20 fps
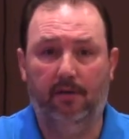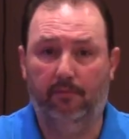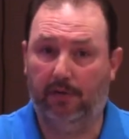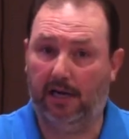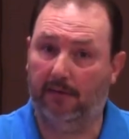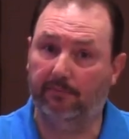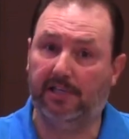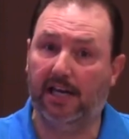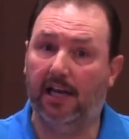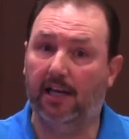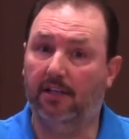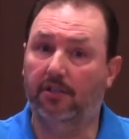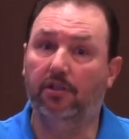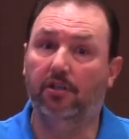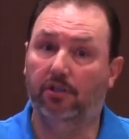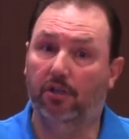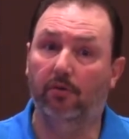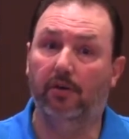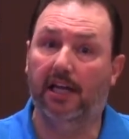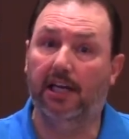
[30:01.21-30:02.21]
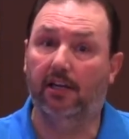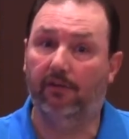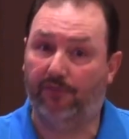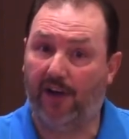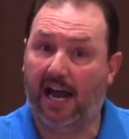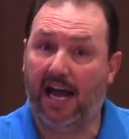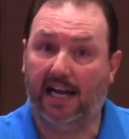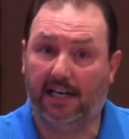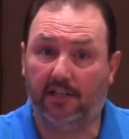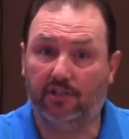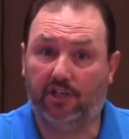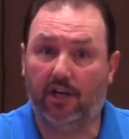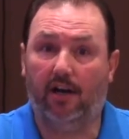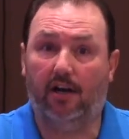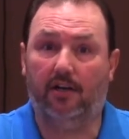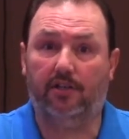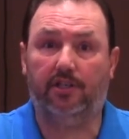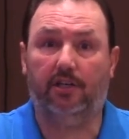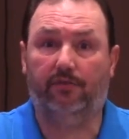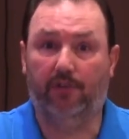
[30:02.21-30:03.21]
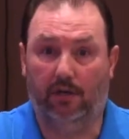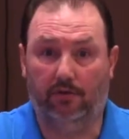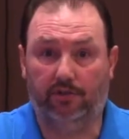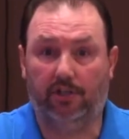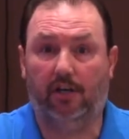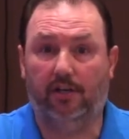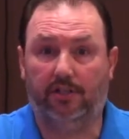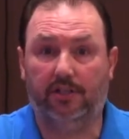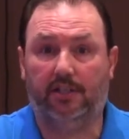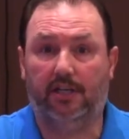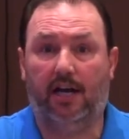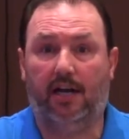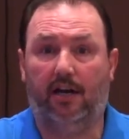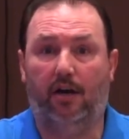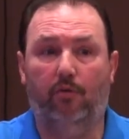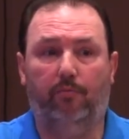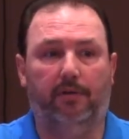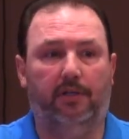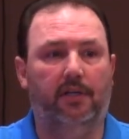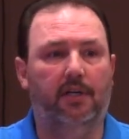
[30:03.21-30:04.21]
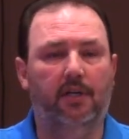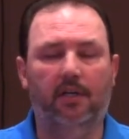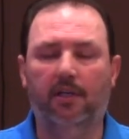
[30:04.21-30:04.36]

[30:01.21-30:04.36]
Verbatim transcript: But I'm telling you, you need to find a church if your church is not open.